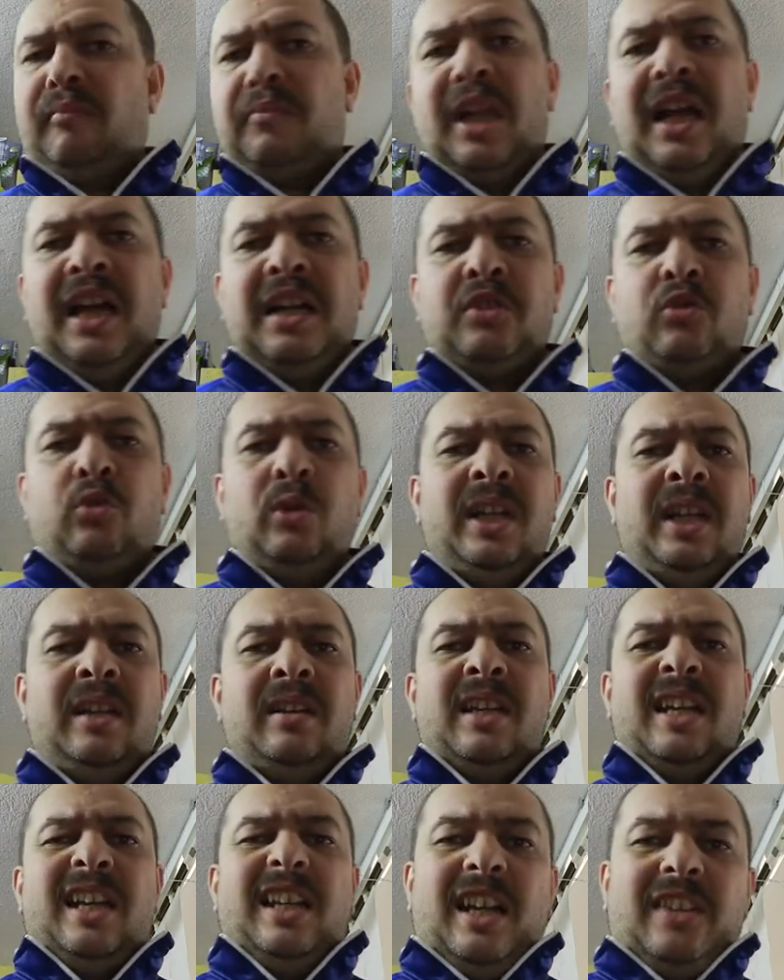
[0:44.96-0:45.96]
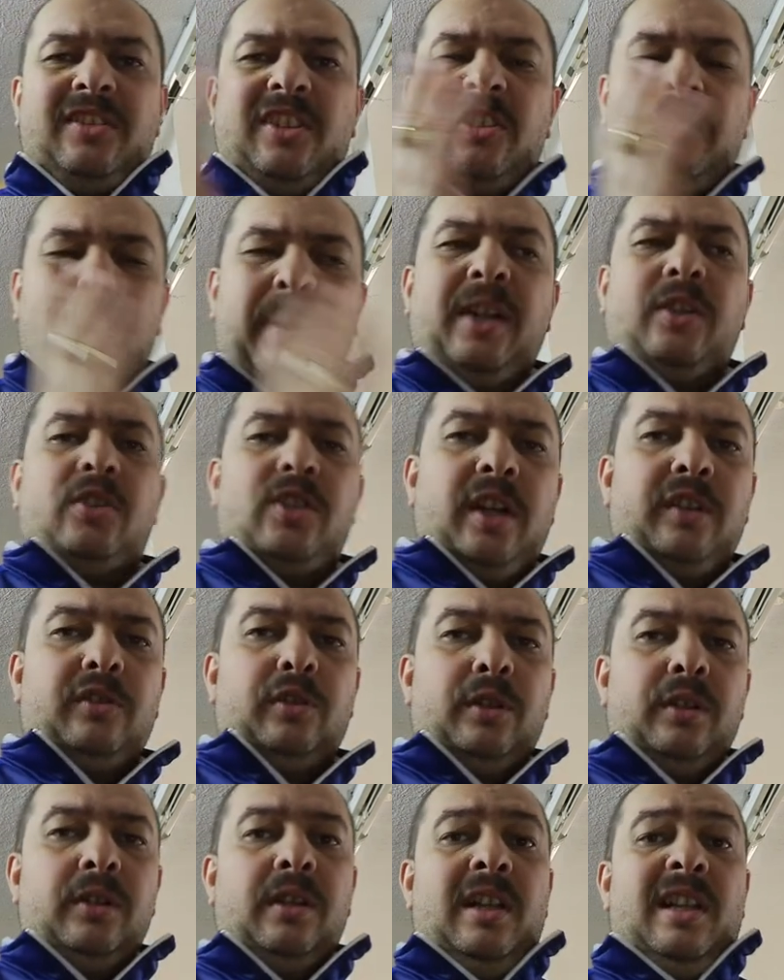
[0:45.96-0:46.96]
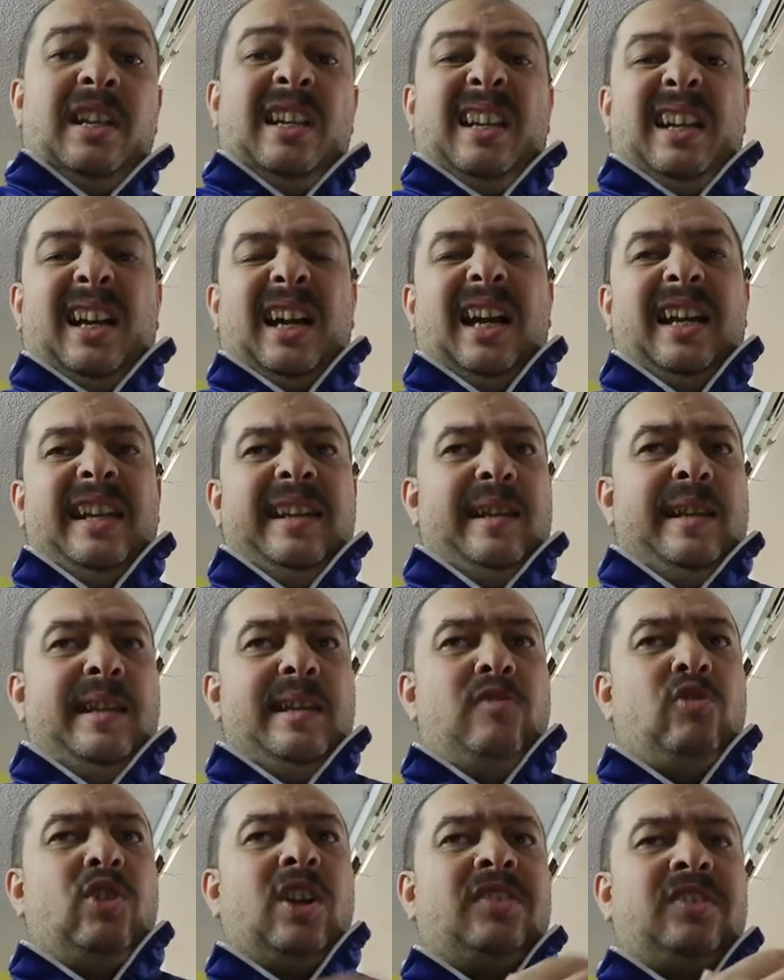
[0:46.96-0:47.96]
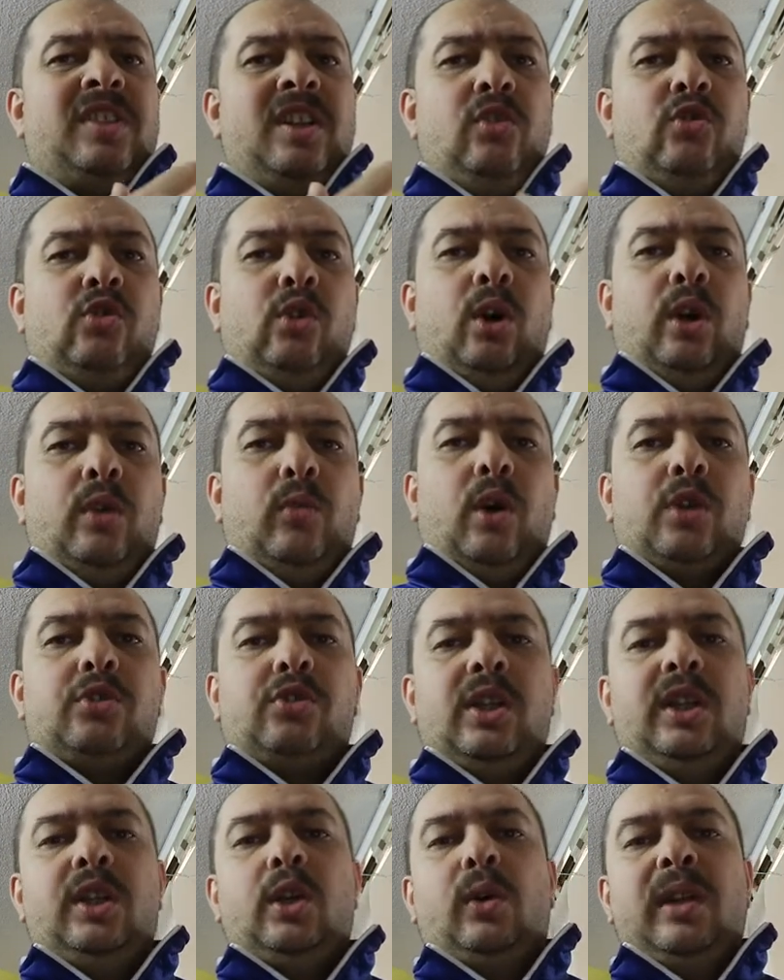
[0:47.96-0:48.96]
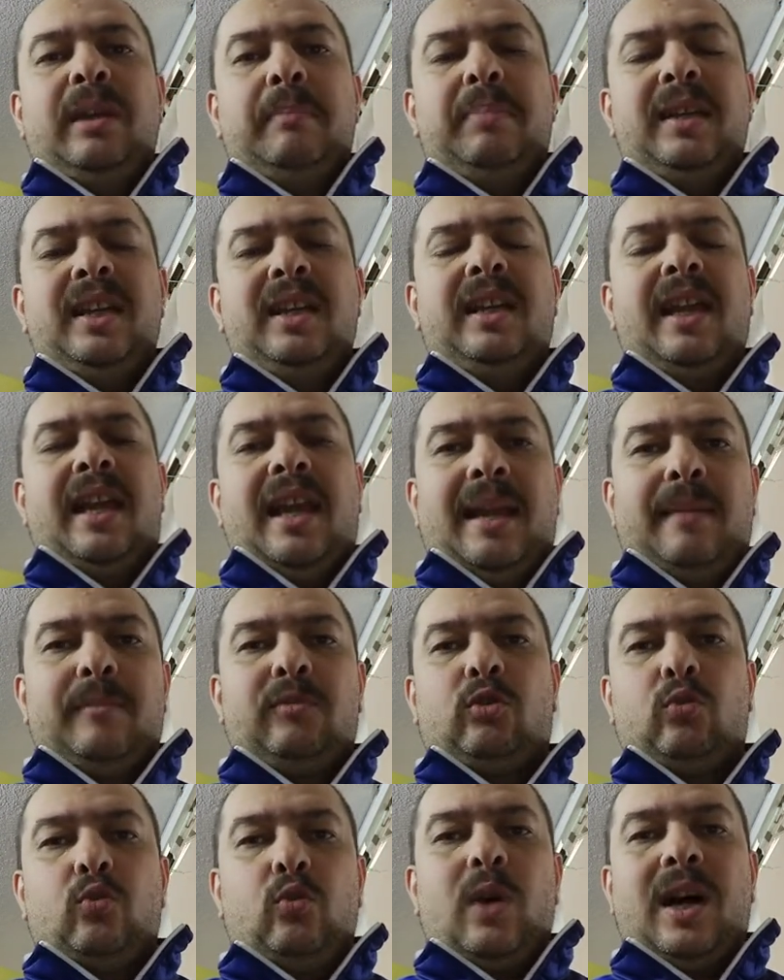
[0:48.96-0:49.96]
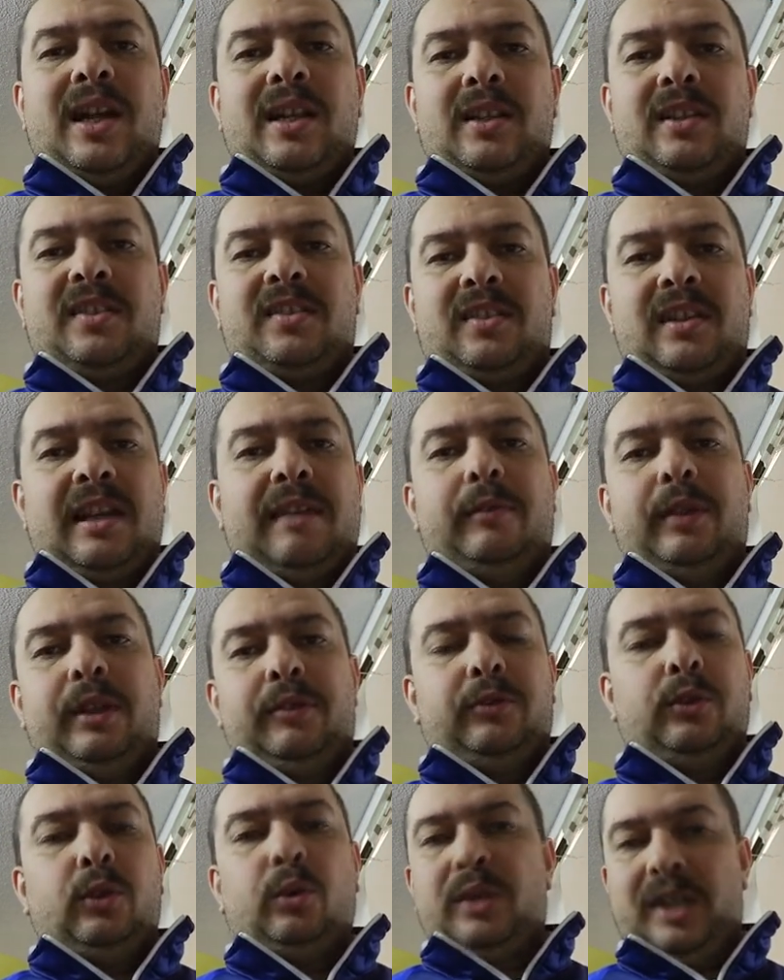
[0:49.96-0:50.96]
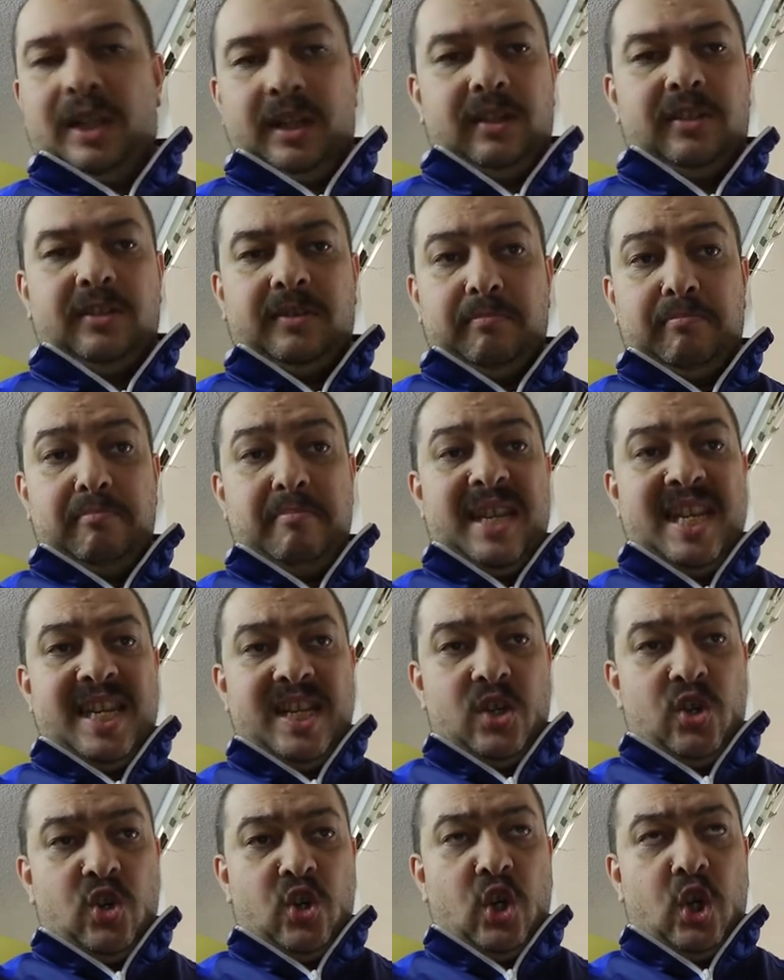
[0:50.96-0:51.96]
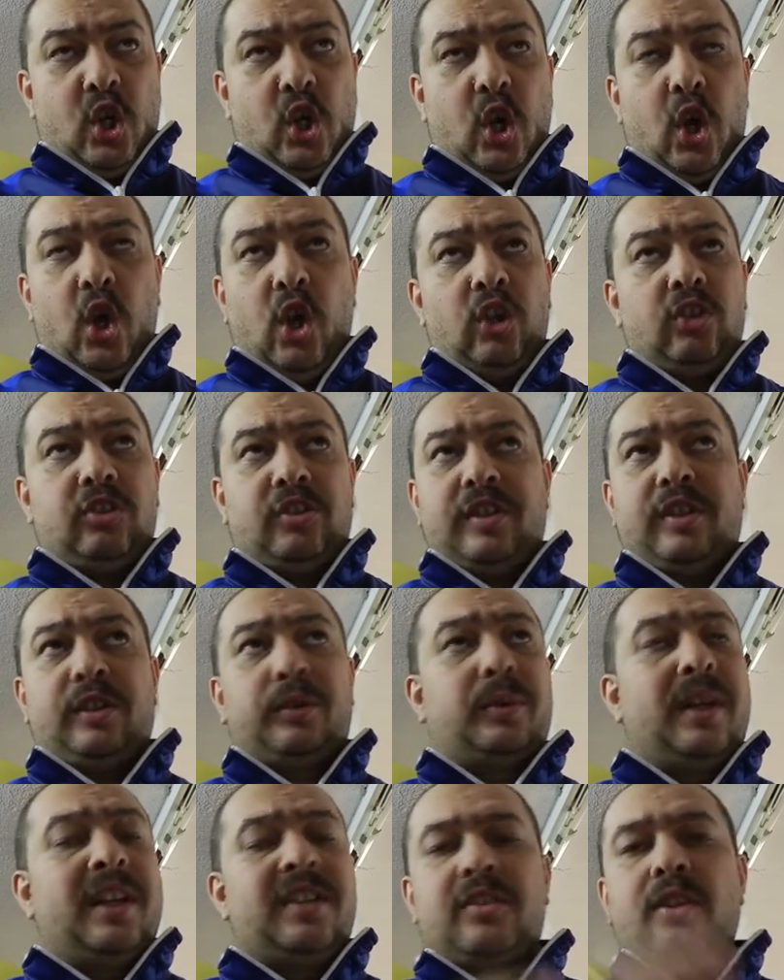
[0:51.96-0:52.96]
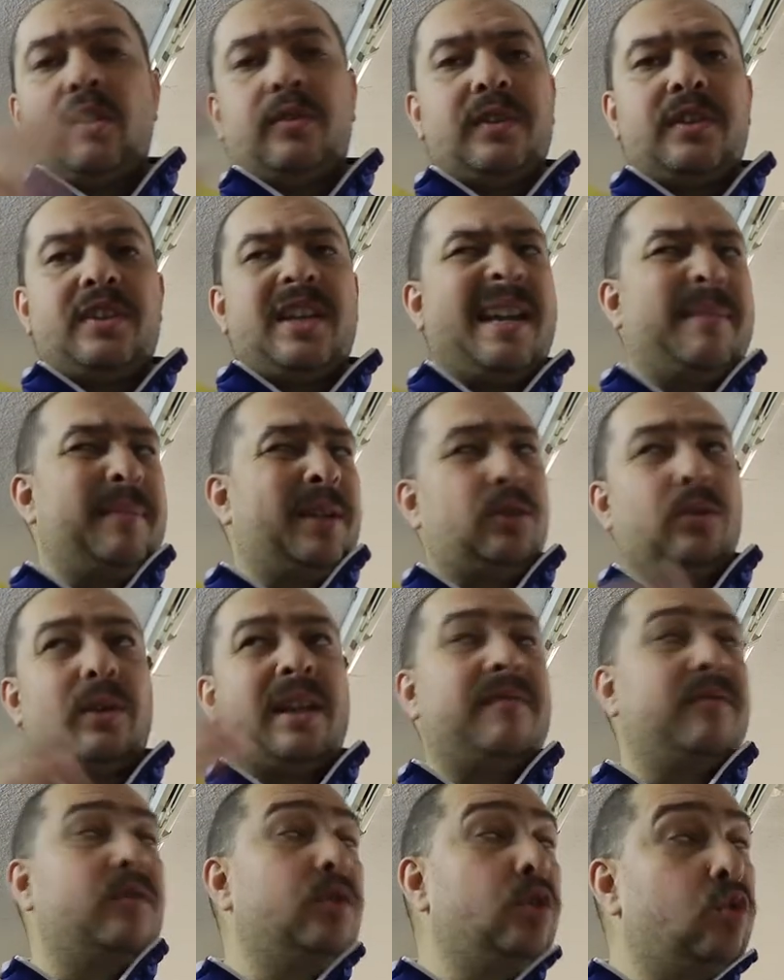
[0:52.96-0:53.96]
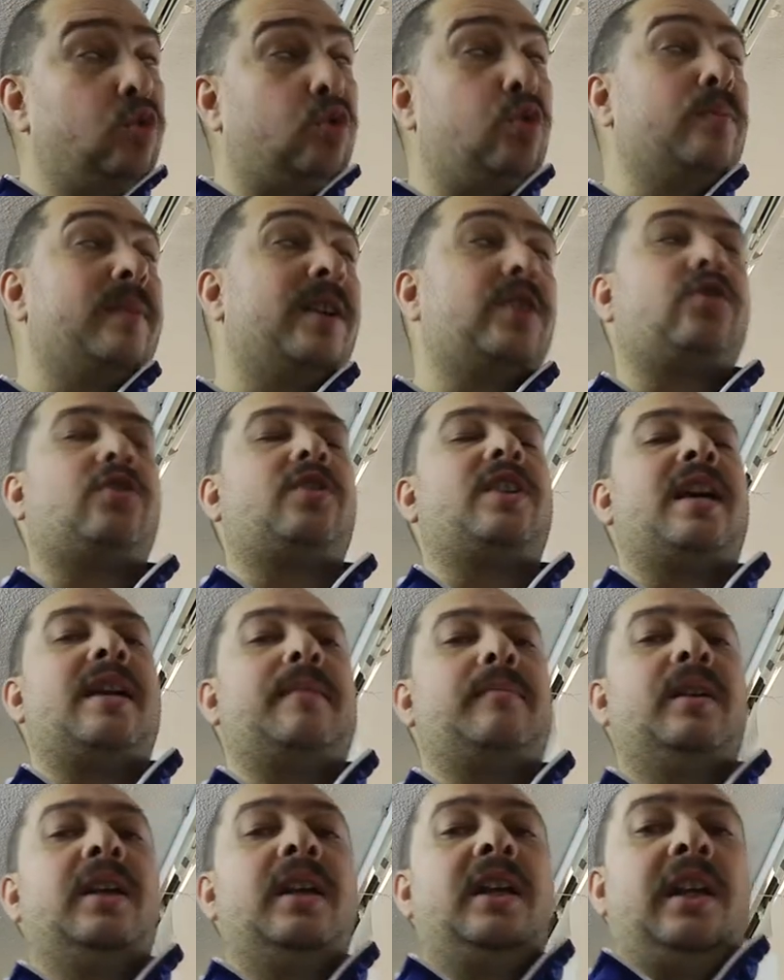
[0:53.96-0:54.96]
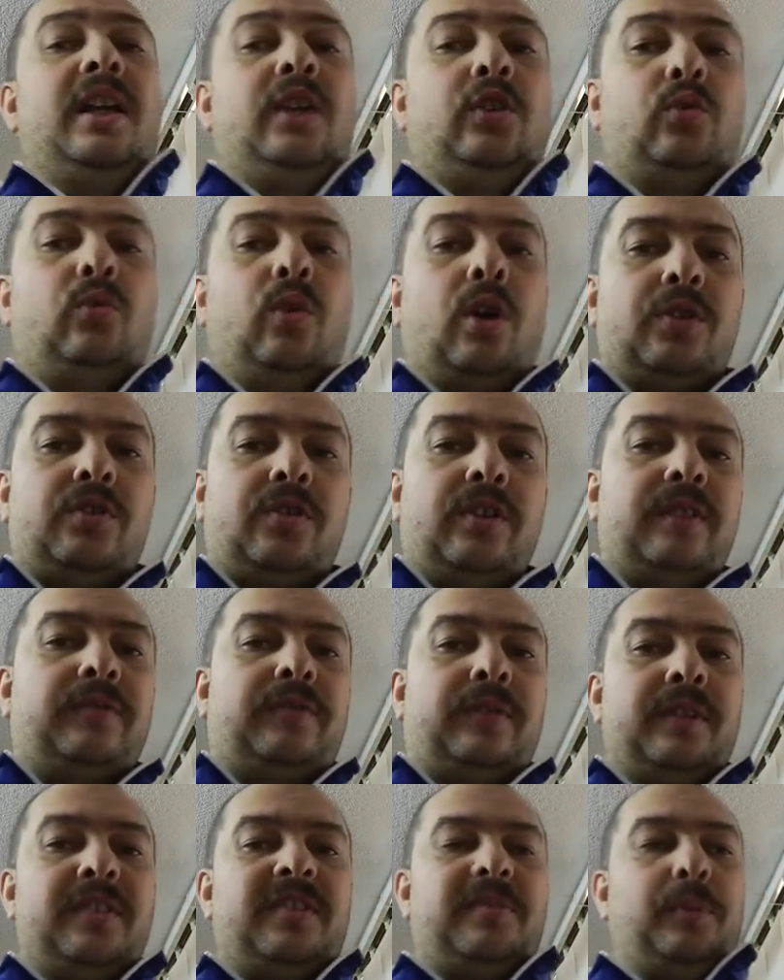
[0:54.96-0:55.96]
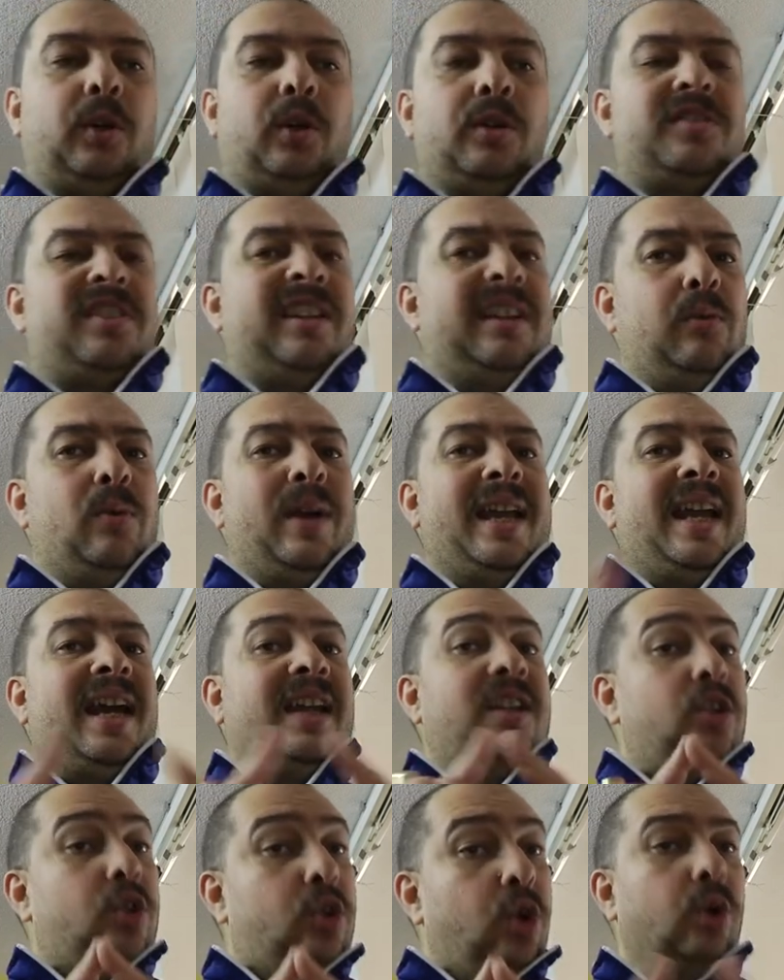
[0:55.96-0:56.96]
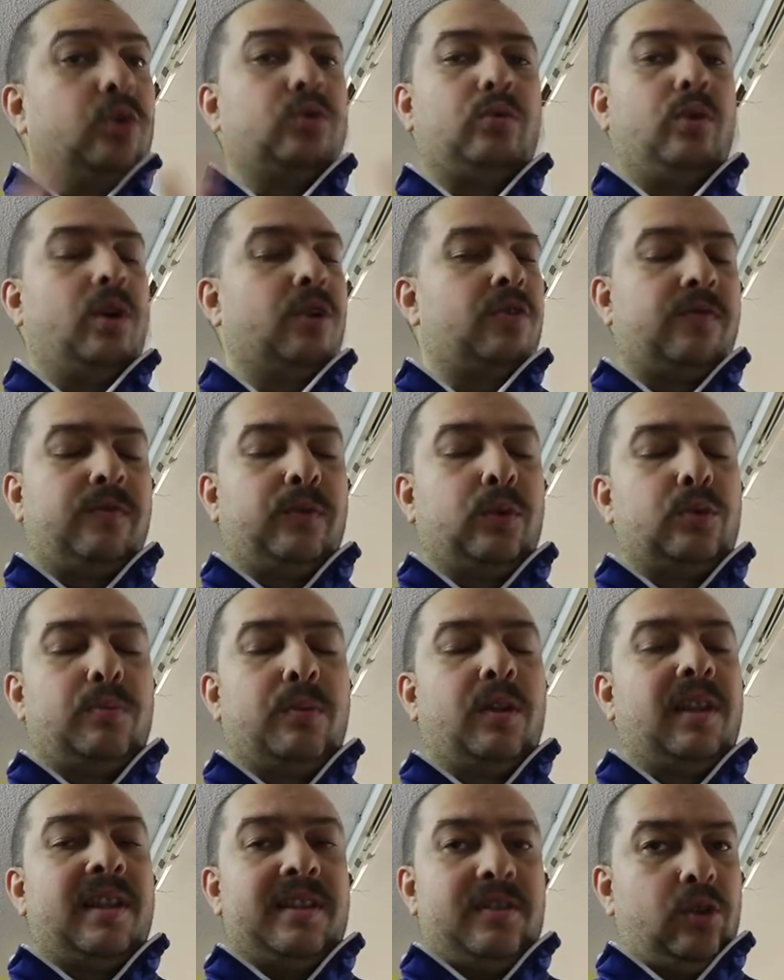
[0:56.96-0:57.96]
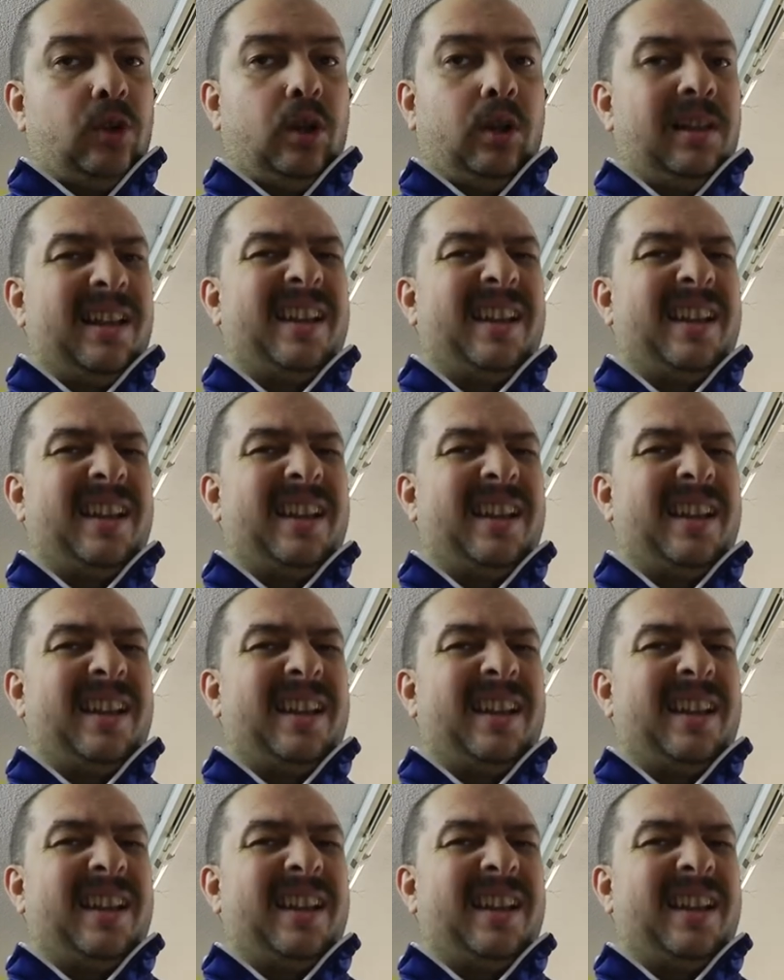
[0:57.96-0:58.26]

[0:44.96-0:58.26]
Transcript: Actually, as a spectator, I just enjoy watching the Olympic Games once every 4 years, because the rest of the time I don't have too much time to watch different sports. Anyway, I don't watch football at all.